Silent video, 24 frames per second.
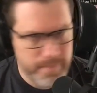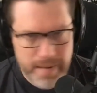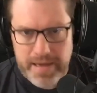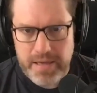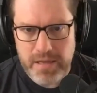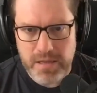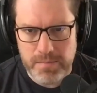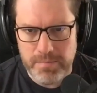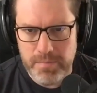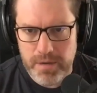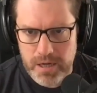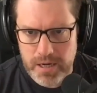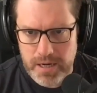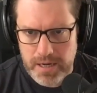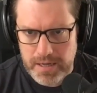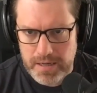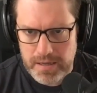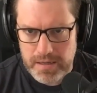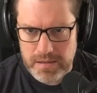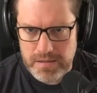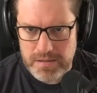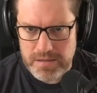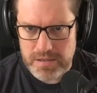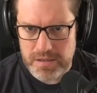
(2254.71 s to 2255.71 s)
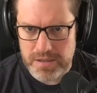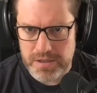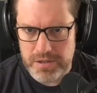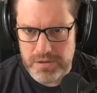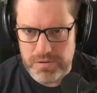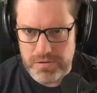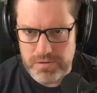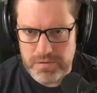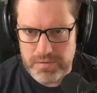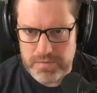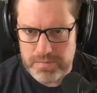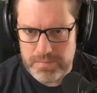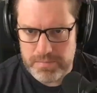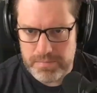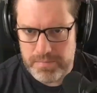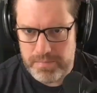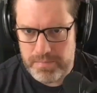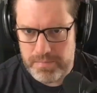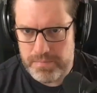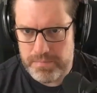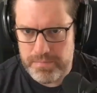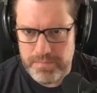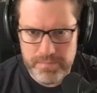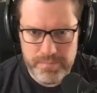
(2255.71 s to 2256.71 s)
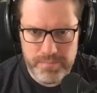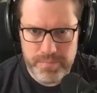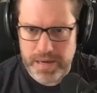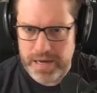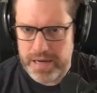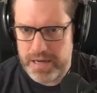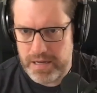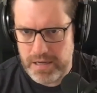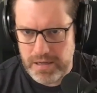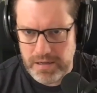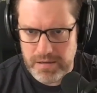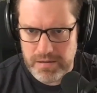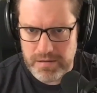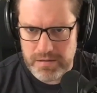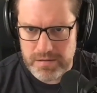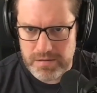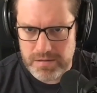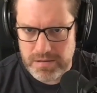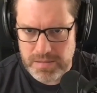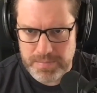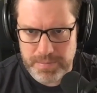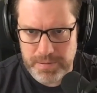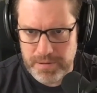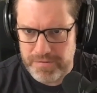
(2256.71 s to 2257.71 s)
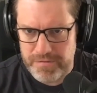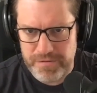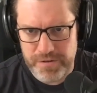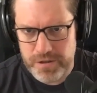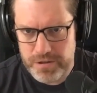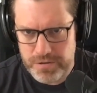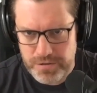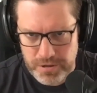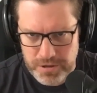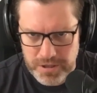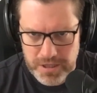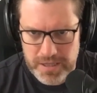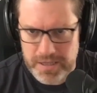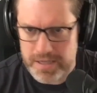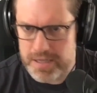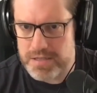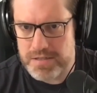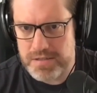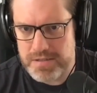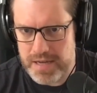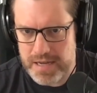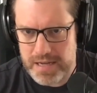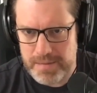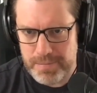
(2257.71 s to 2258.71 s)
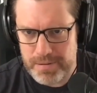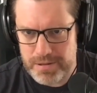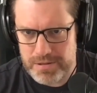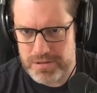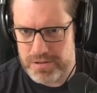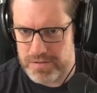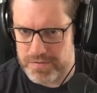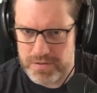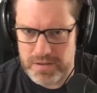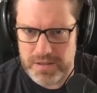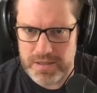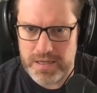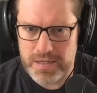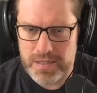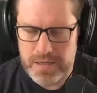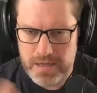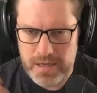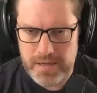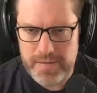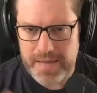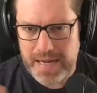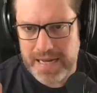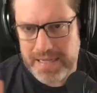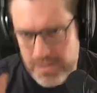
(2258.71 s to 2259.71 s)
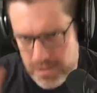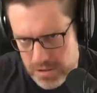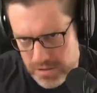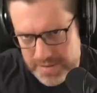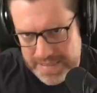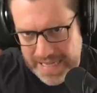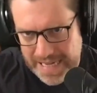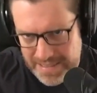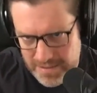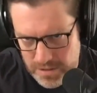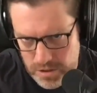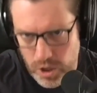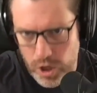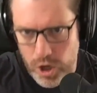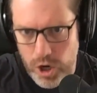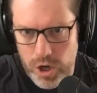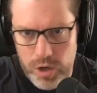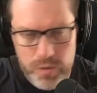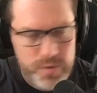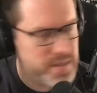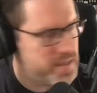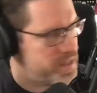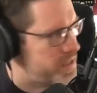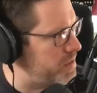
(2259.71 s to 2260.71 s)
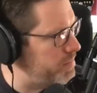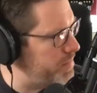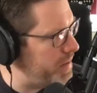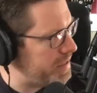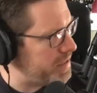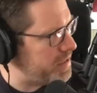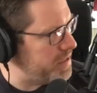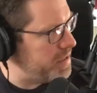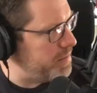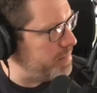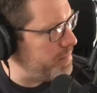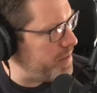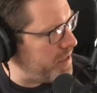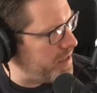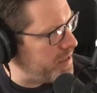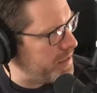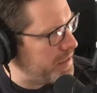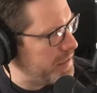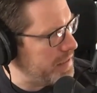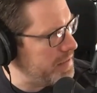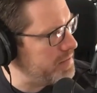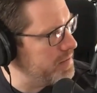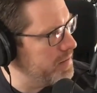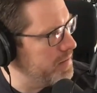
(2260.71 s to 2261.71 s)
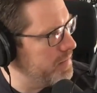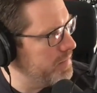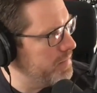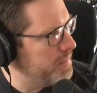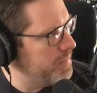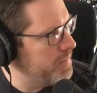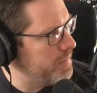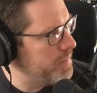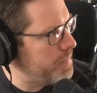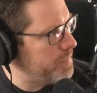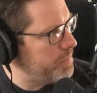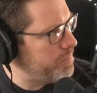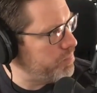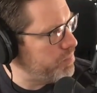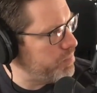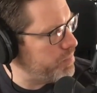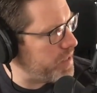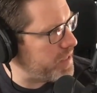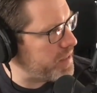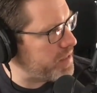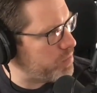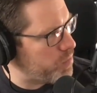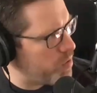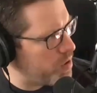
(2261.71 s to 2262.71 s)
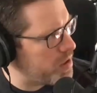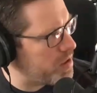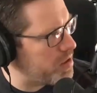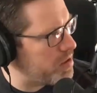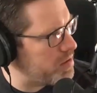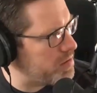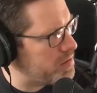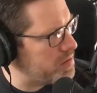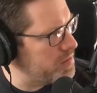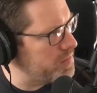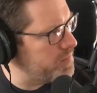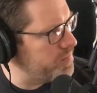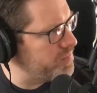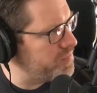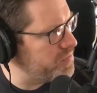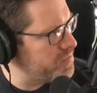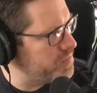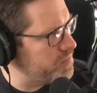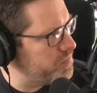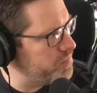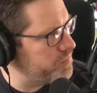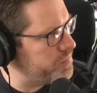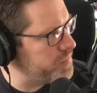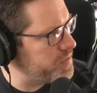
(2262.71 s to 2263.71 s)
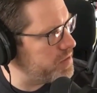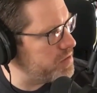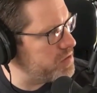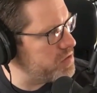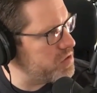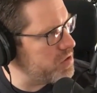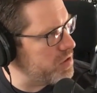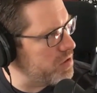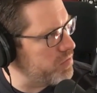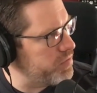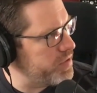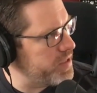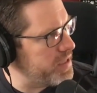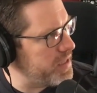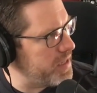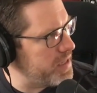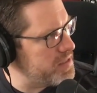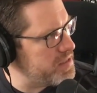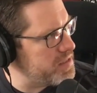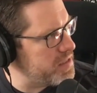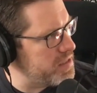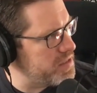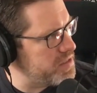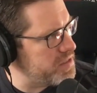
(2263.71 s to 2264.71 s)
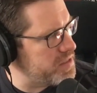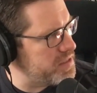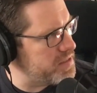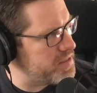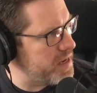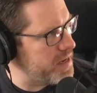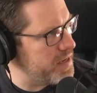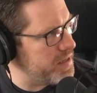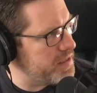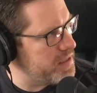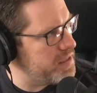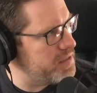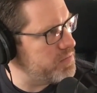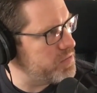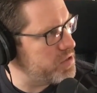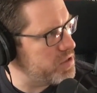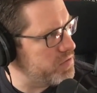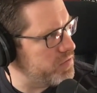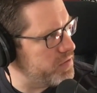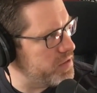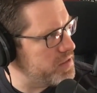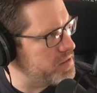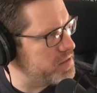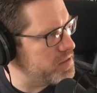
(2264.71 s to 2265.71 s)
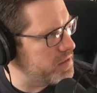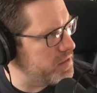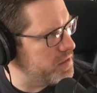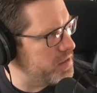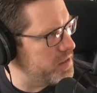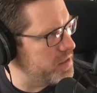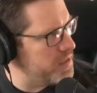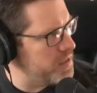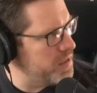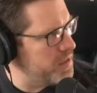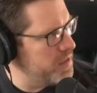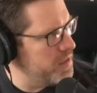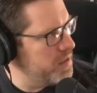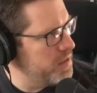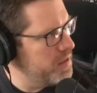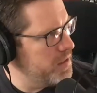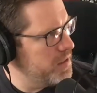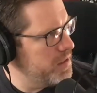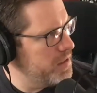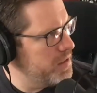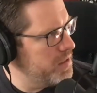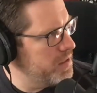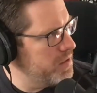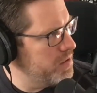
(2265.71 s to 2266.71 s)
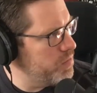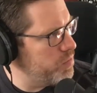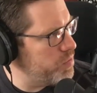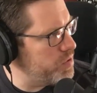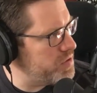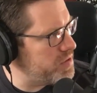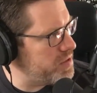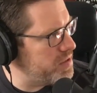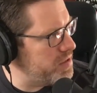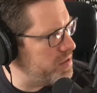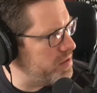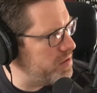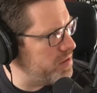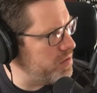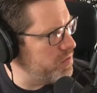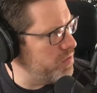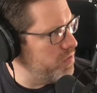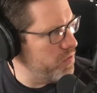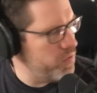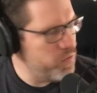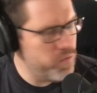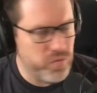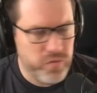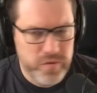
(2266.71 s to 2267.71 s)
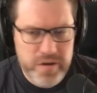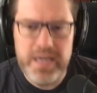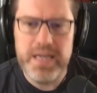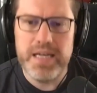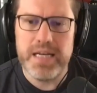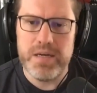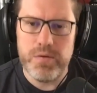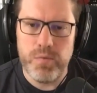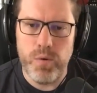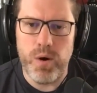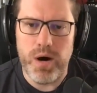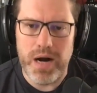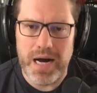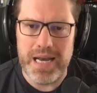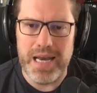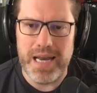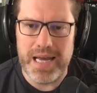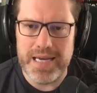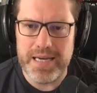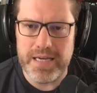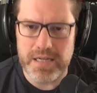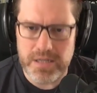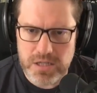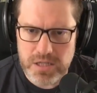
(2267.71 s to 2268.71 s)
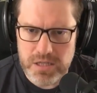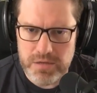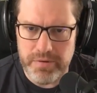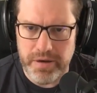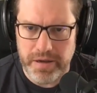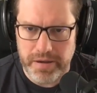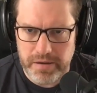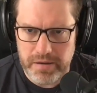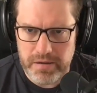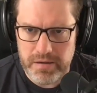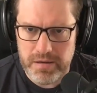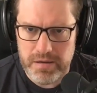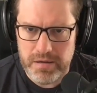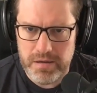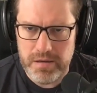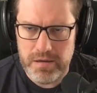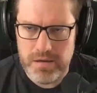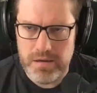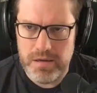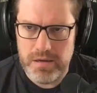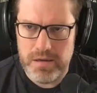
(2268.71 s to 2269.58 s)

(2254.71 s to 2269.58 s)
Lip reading: and make the money to pay to put food on your kids' table and stuff like that. That's always in the back of your mind. But I think one of the sort of realizations I came to recently was that really what I like doing